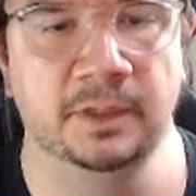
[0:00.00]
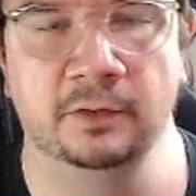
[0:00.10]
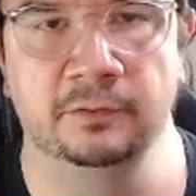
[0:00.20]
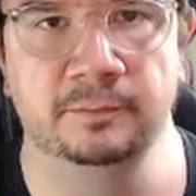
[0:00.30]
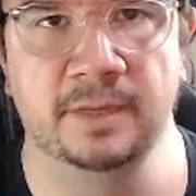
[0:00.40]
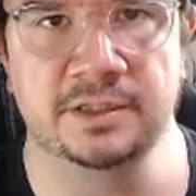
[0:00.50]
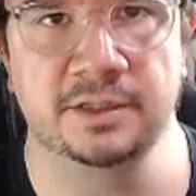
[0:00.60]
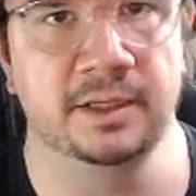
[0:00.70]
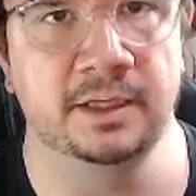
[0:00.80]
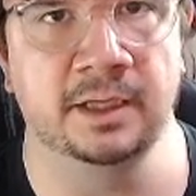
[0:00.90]
smash
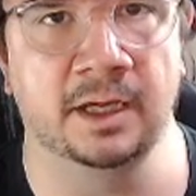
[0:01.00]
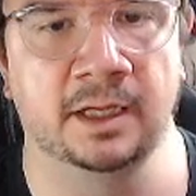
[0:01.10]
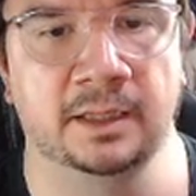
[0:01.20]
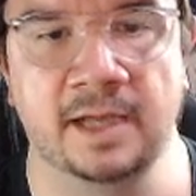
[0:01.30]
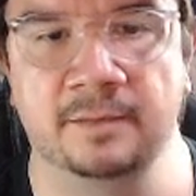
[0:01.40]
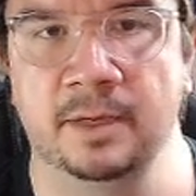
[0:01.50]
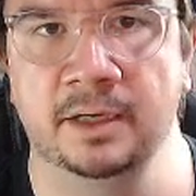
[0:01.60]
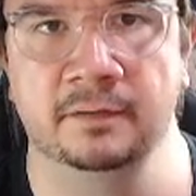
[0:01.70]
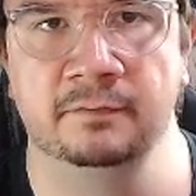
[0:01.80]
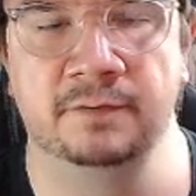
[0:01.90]
the like
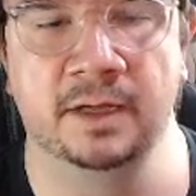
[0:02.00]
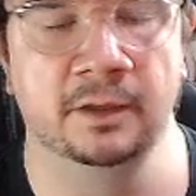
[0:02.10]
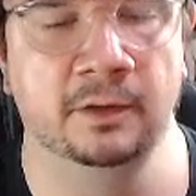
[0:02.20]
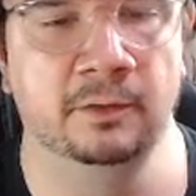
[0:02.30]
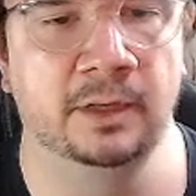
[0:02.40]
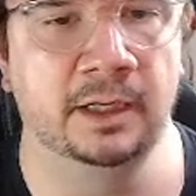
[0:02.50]
button, follow,